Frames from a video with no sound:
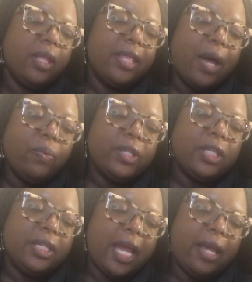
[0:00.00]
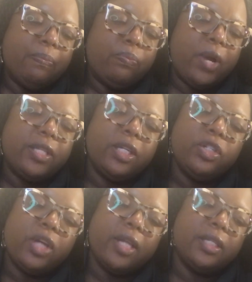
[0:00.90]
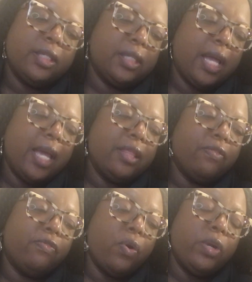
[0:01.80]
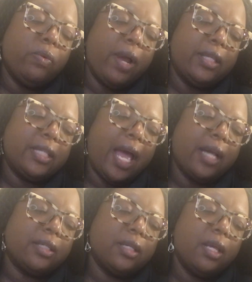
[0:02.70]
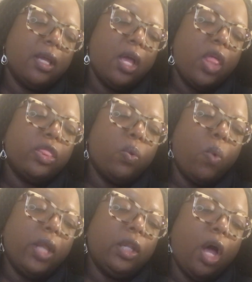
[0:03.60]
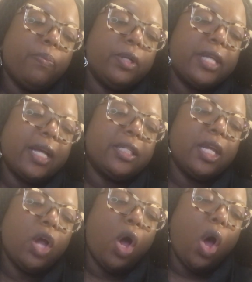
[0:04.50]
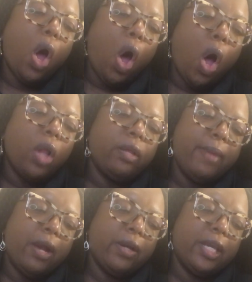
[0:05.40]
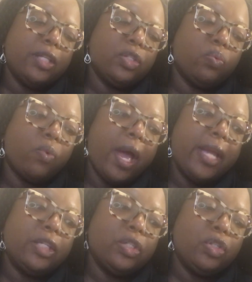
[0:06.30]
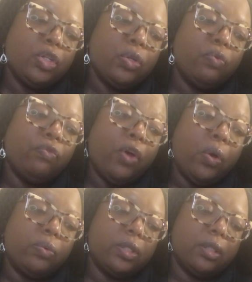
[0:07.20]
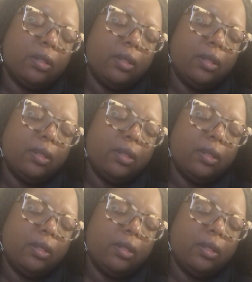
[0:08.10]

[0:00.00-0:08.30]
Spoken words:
That was the day President Johnson signed the Voting Rights Act, the one law protecting all Americans' right to vote.